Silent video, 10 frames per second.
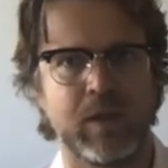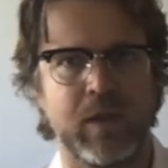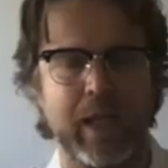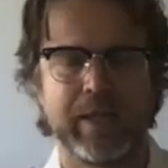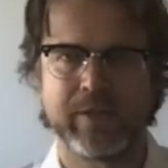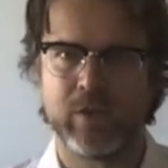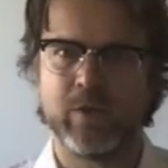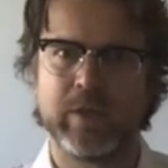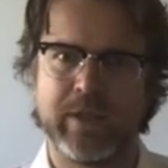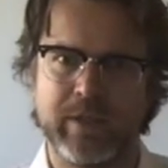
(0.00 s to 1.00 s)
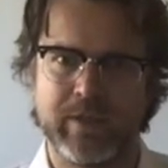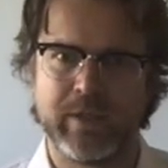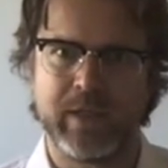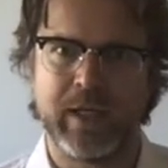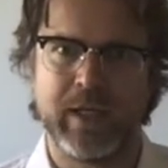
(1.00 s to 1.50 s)
And so there's
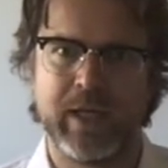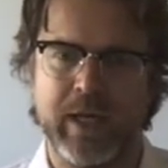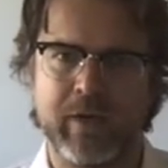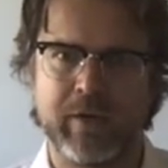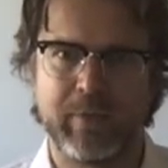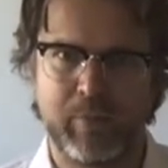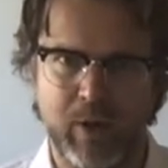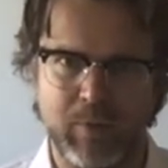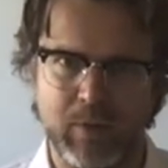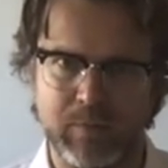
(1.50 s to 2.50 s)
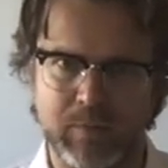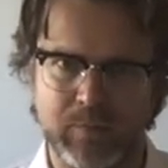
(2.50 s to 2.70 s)
an inherent problem.